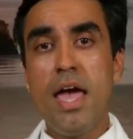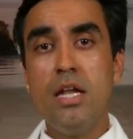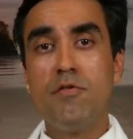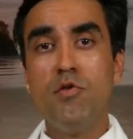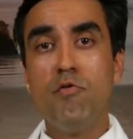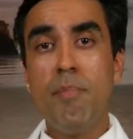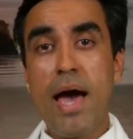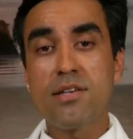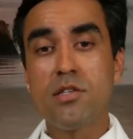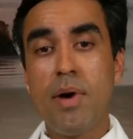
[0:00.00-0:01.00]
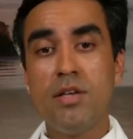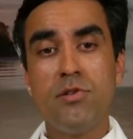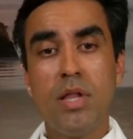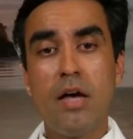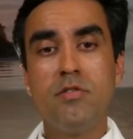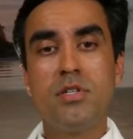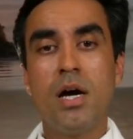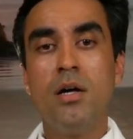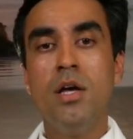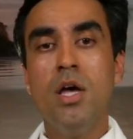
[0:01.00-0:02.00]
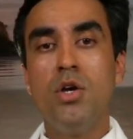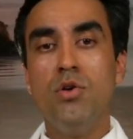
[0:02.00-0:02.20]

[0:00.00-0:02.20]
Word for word: And if you've maximized your lifestyle,